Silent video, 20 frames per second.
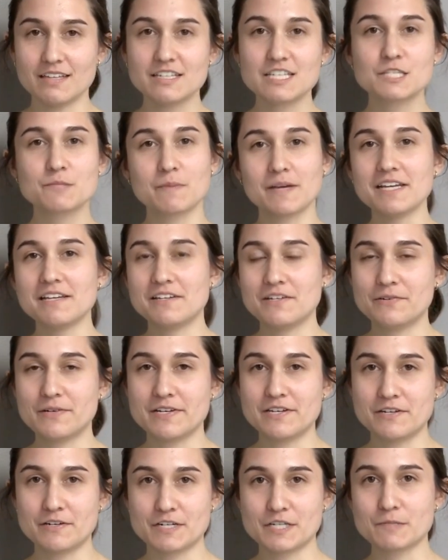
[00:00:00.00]
Despite no
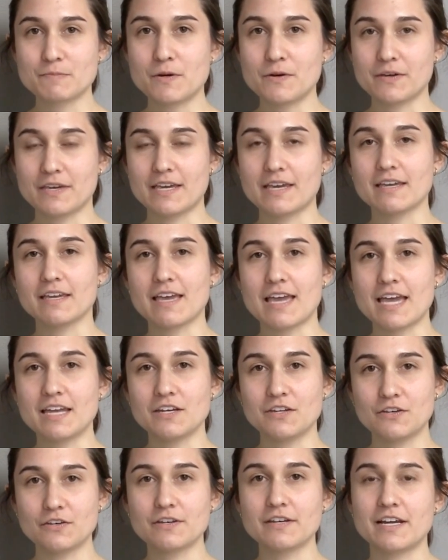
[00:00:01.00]
indoor smoking
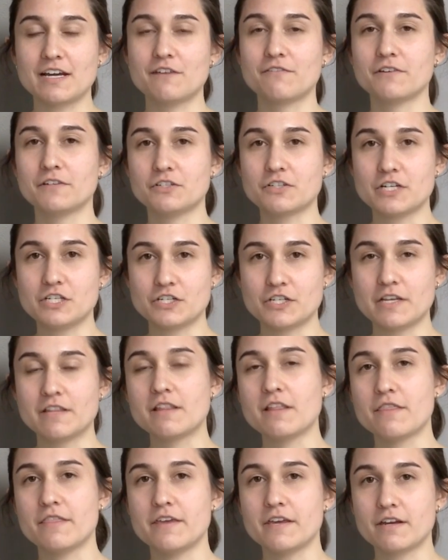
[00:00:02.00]
and good air filtration
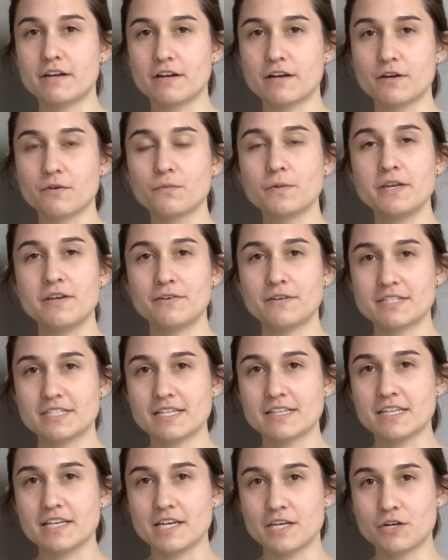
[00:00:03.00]
in the theater, we noticed
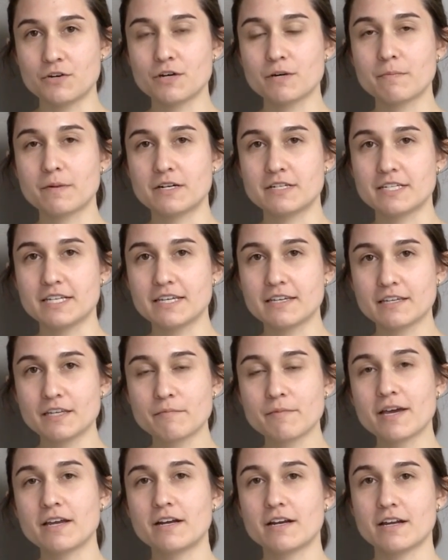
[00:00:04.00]
that the indoor
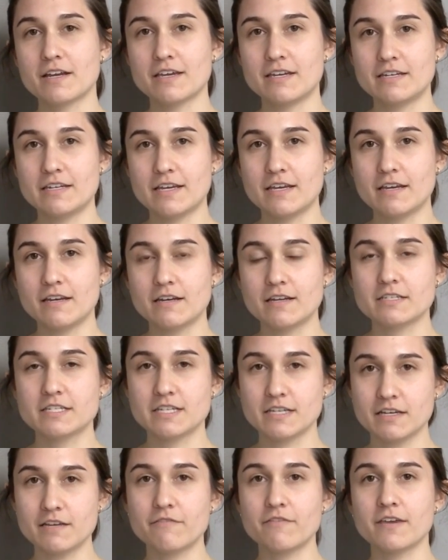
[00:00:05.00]
particulate matter contained a
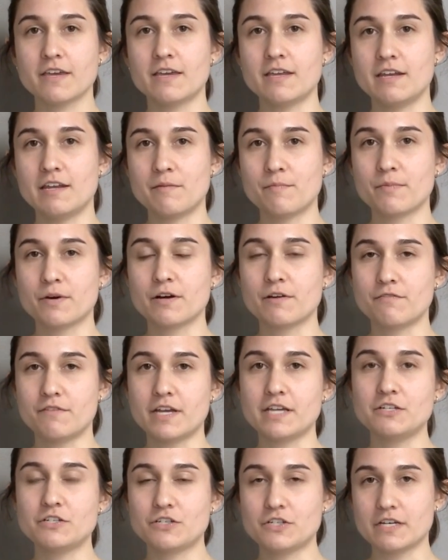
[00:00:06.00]
significant number of
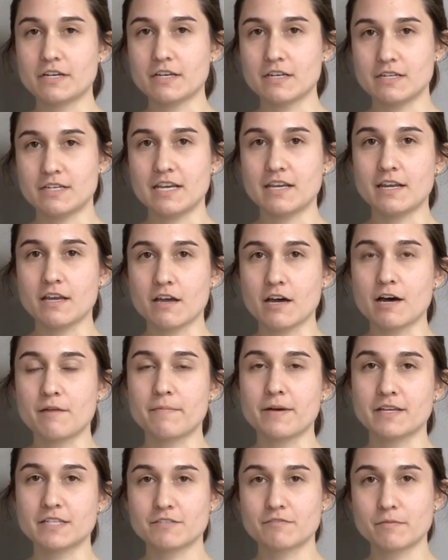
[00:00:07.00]
nitrogen containing
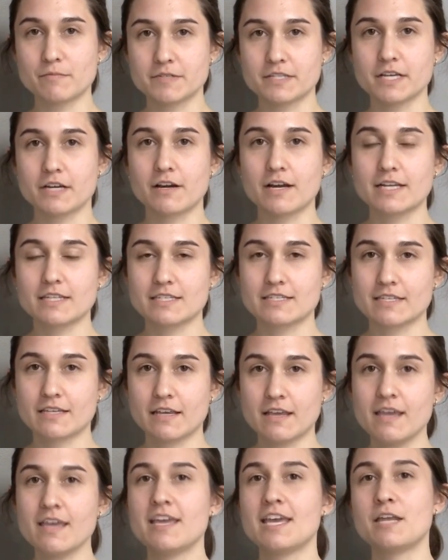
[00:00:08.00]
compounds from cigarettes.
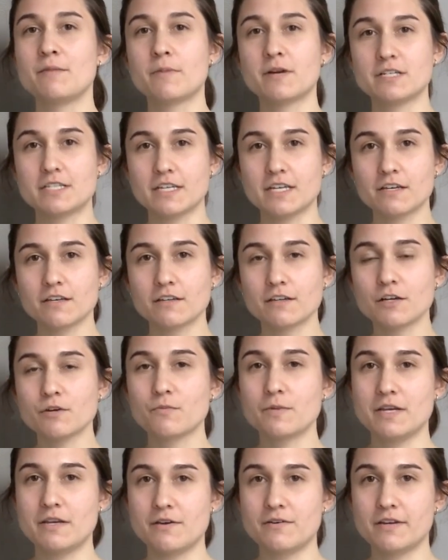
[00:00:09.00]
In
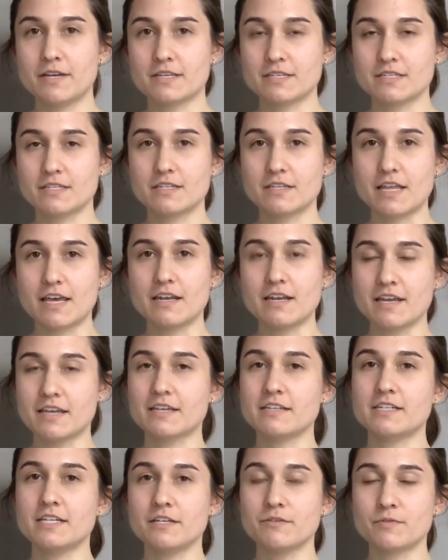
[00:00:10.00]
particular, we noticed that
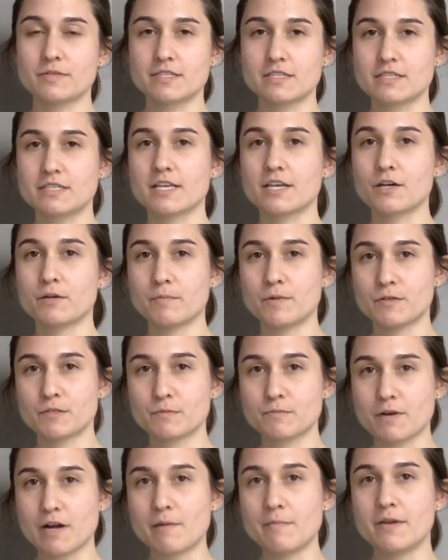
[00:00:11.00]
nicotine was the single
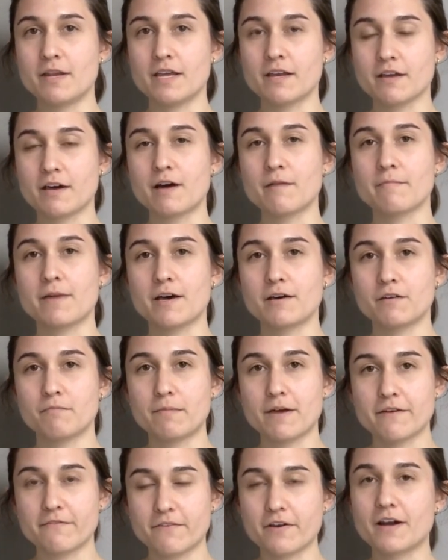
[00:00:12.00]
most prominent
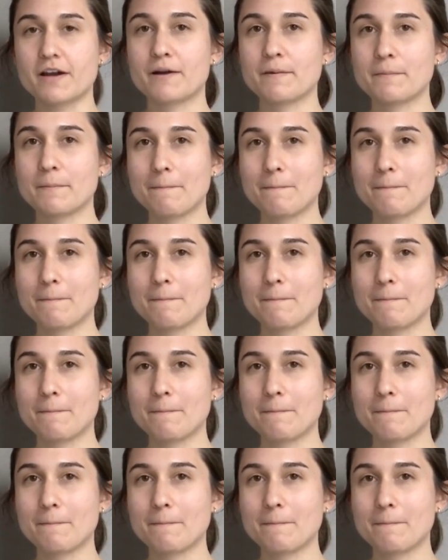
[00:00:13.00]
compound by far.